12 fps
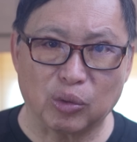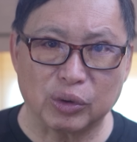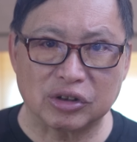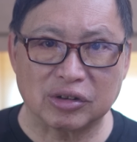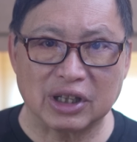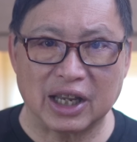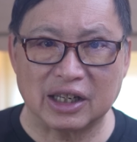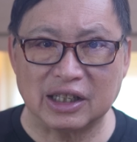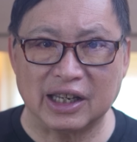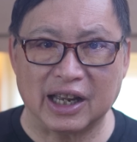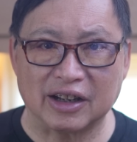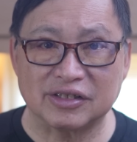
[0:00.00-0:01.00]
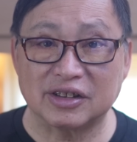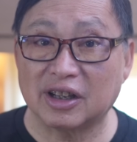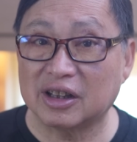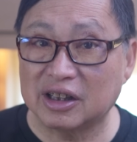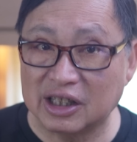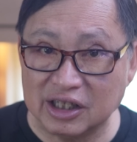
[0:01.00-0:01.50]
which likely has the
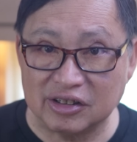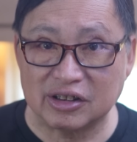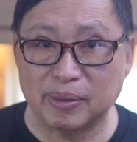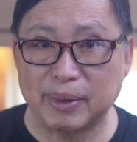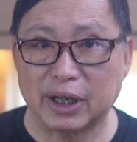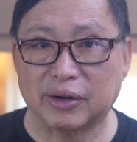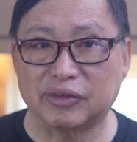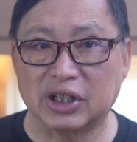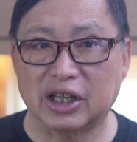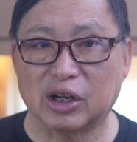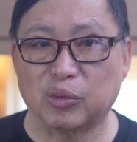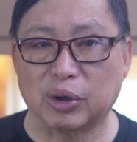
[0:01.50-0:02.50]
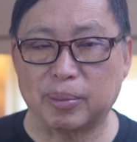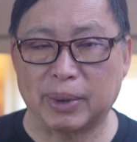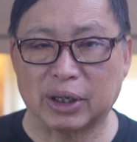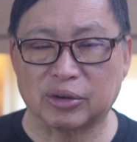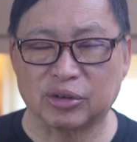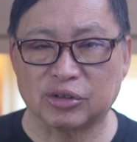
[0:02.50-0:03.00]
least amount of data with
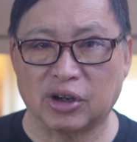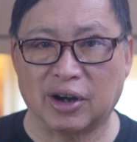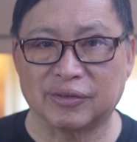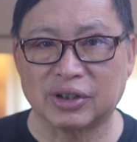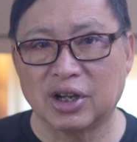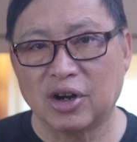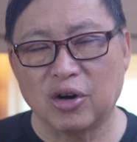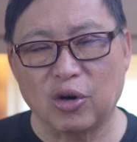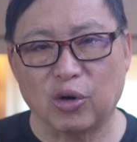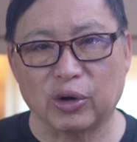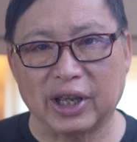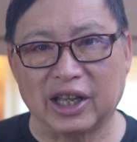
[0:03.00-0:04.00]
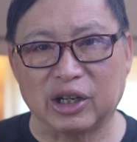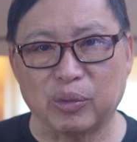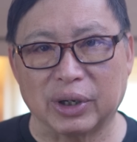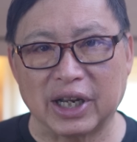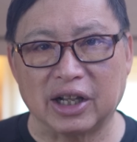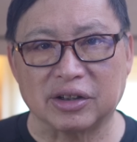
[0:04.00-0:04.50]
Microsoft or
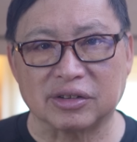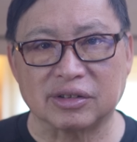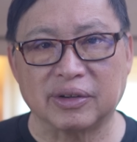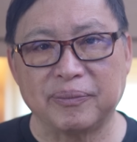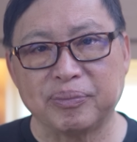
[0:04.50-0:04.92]
anyone else.